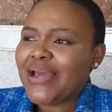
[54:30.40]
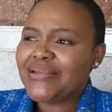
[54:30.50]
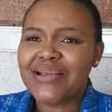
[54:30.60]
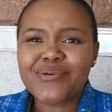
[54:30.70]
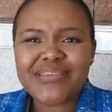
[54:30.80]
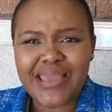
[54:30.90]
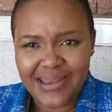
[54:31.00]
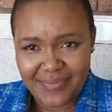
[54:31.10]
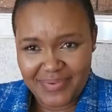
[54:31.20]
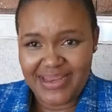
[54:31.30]
I was
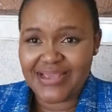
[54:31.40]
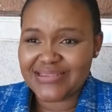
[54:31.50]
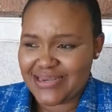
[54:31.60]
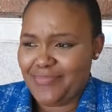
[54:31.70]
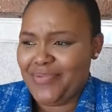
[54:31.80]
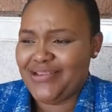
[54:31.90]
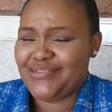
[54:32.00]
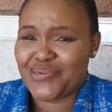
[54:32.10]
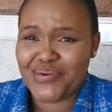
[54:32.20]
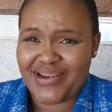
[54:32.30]
I mean, ice cream
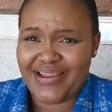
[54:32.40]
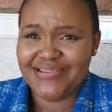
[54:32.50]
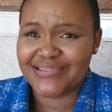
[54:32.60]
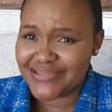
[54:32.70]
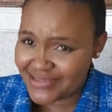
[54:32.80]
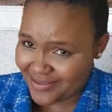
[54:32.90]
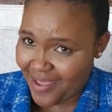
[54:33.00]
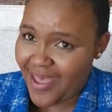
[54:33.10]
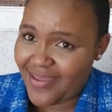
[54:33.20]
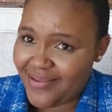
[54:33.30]
ngethu rand this
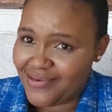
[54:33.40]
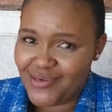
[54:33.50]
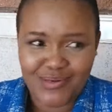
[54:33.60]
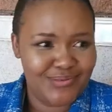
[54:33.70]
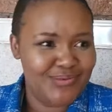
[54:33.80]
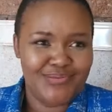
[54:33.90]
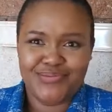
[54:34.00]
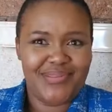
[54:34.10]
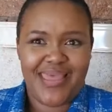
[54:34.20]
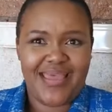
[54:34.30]
guy no don't
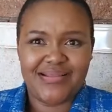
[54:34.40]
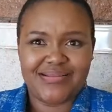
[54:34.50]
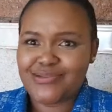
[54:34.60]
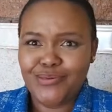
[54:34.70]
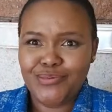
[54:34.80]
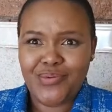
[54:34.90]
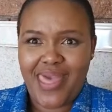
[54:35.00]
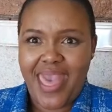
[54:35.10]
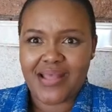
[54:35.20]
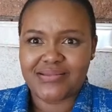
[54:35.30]
do that don't do
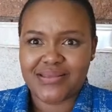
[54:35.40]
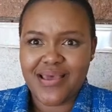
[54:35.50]
that